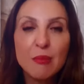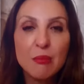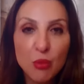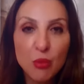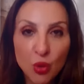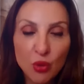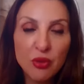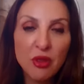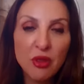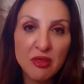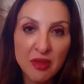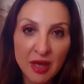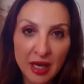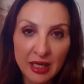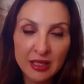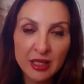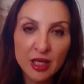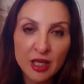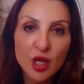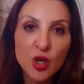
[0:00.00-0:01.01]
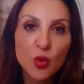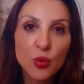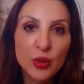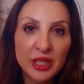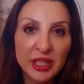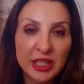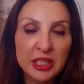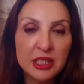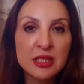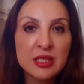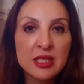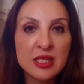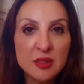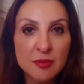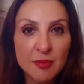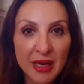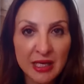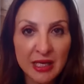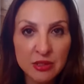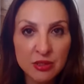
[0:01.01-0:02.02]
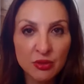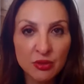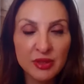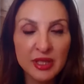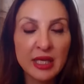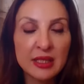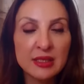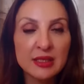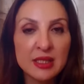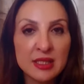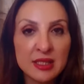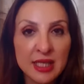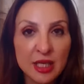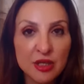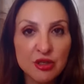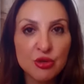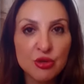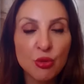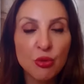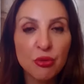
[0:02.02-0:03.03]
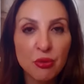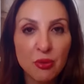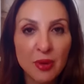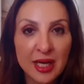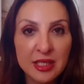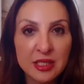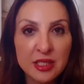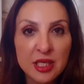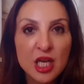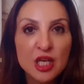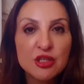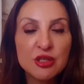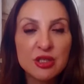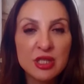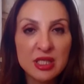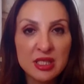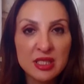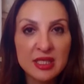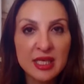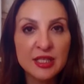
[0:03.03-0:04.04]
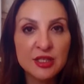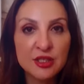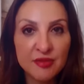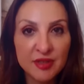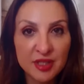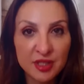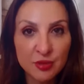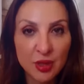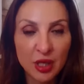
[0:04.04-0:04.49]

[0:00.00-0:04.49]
more than that, we need to dismantle the existential threat to the state of